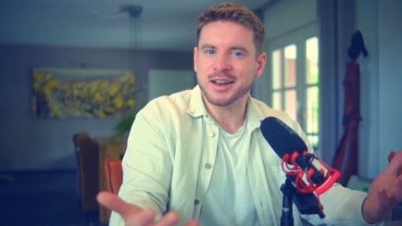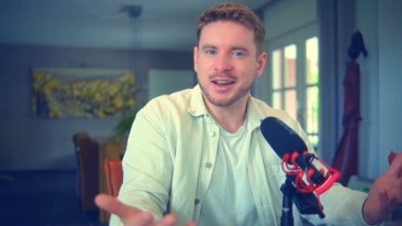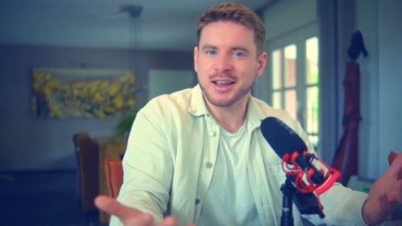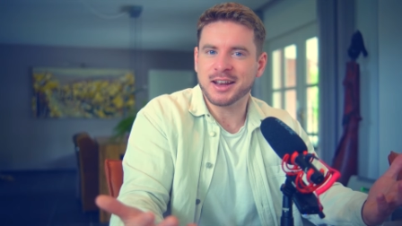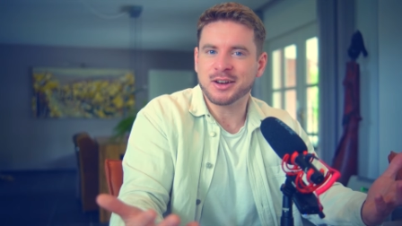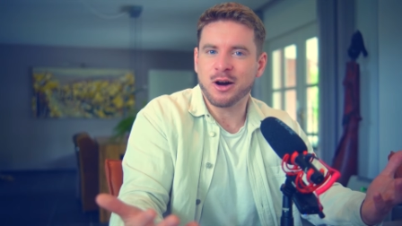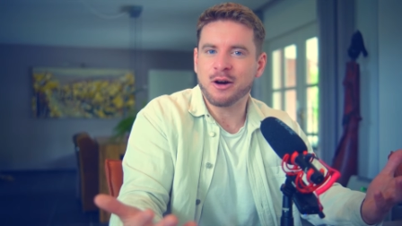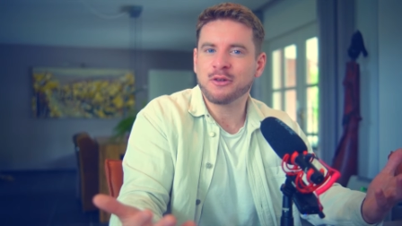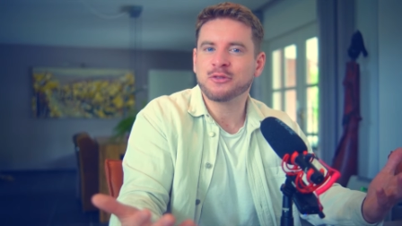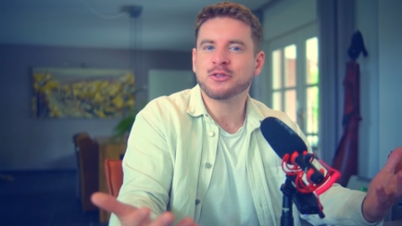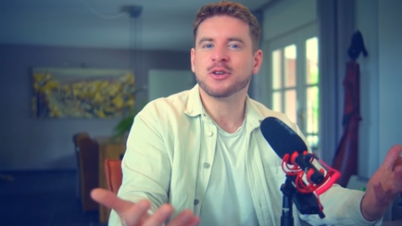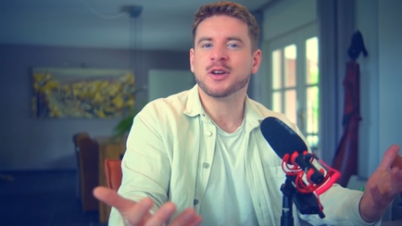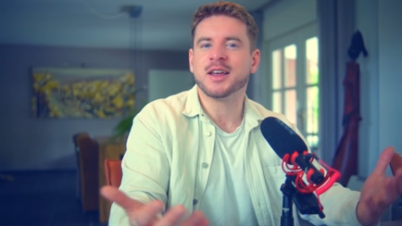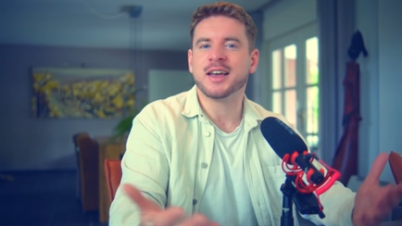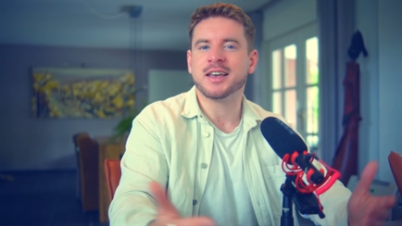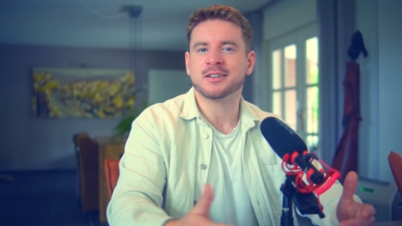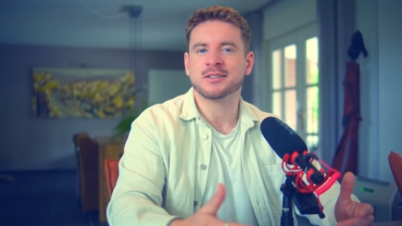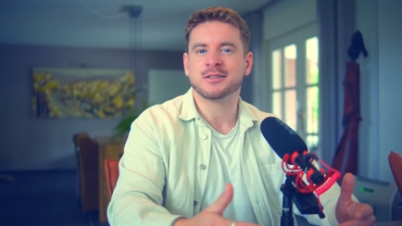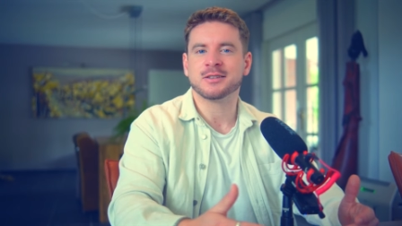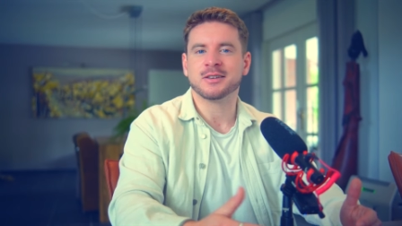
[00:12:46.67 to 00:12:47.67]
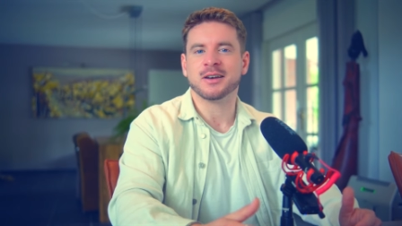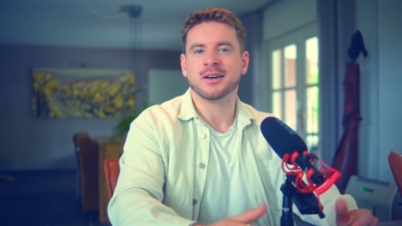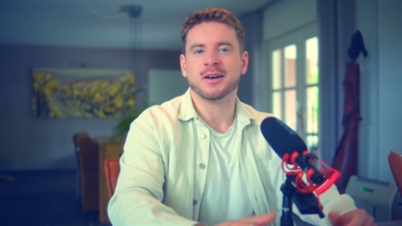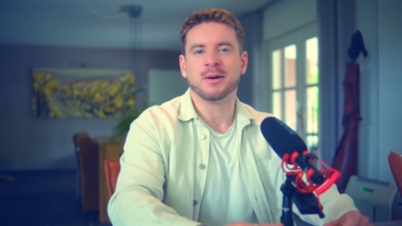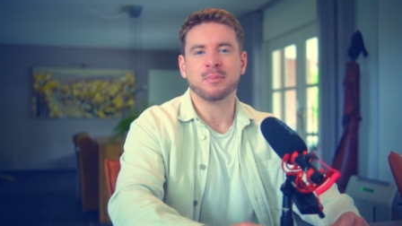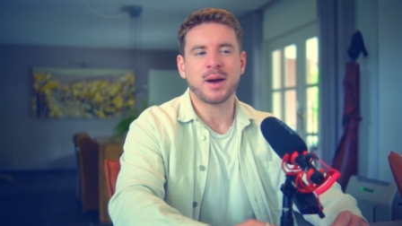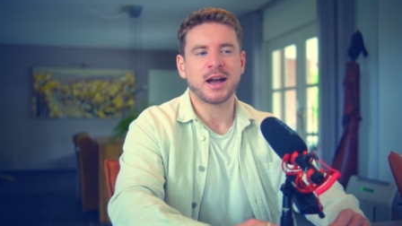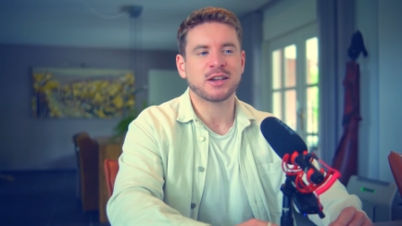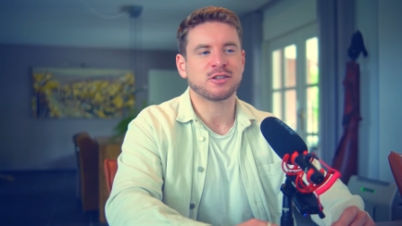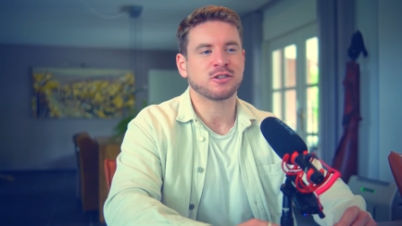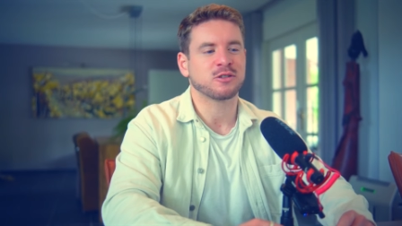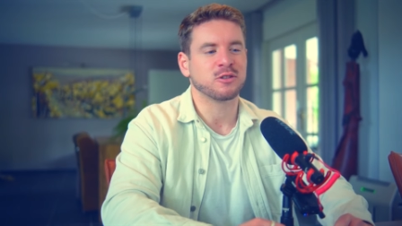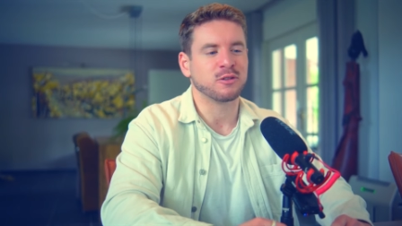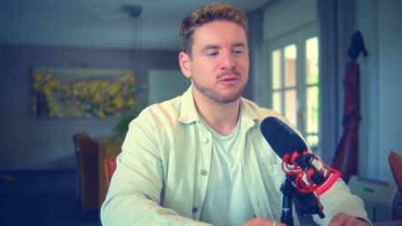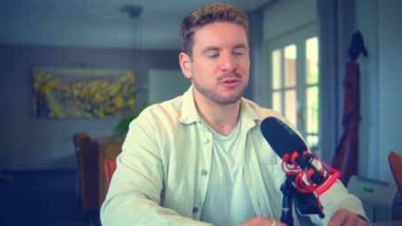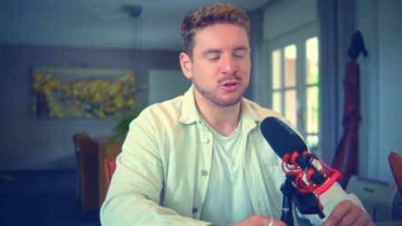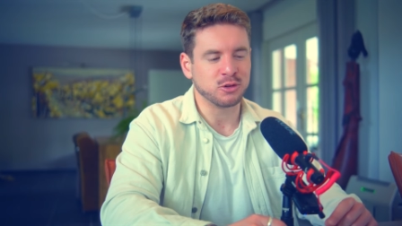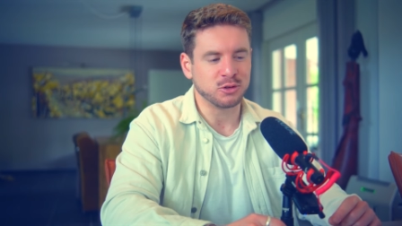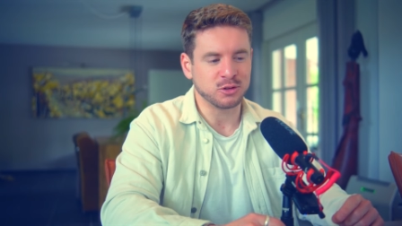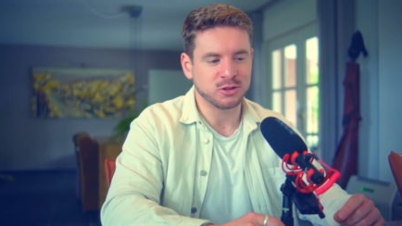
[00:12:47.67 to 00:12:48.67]
it often is magical
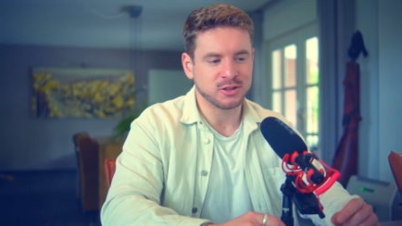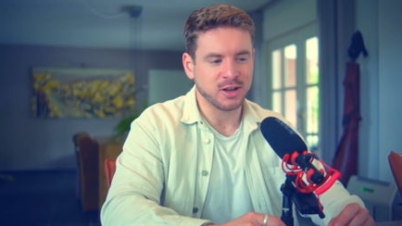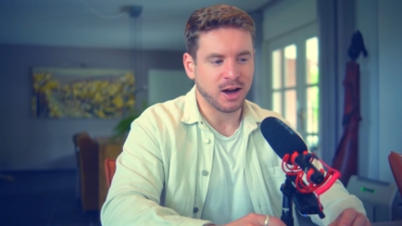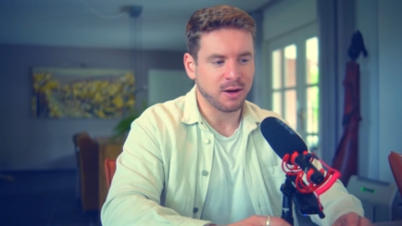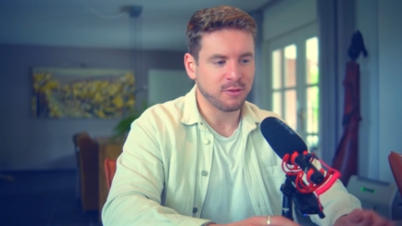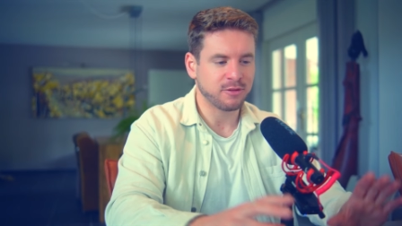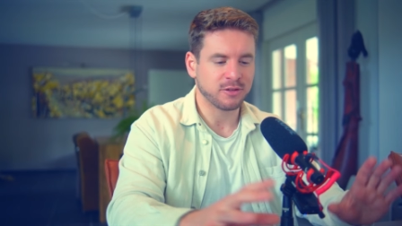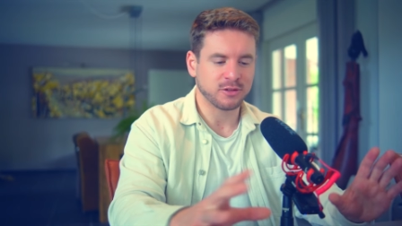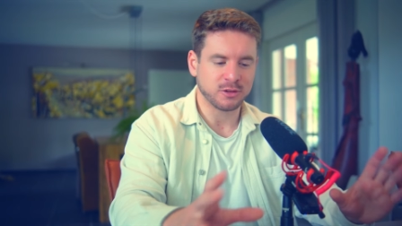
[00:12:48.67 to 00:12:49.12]
voodoo stuff.